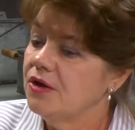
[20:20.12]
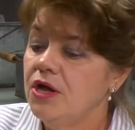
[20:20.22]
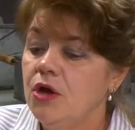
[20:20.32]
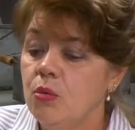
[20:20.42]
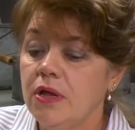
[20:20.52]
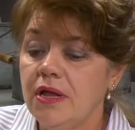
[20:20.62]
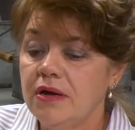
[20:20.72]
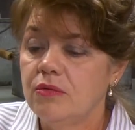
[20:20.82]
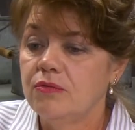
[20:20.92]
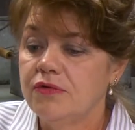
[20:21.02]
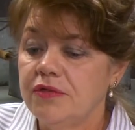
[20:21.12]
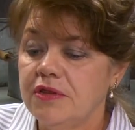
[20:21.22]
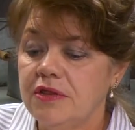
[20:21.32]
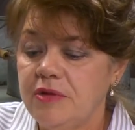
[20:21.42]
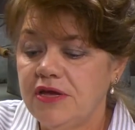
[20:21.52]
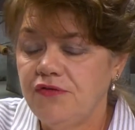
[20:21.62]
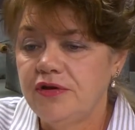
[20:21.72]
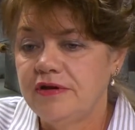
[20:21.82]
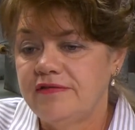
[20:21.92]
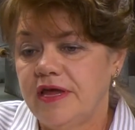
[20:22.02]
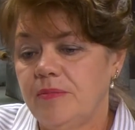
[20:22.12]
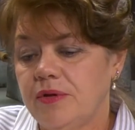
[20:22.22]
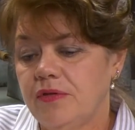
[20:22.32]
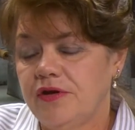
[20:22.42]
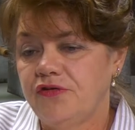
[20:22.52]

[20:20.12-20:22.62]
Yeah. Well, let me give you an example.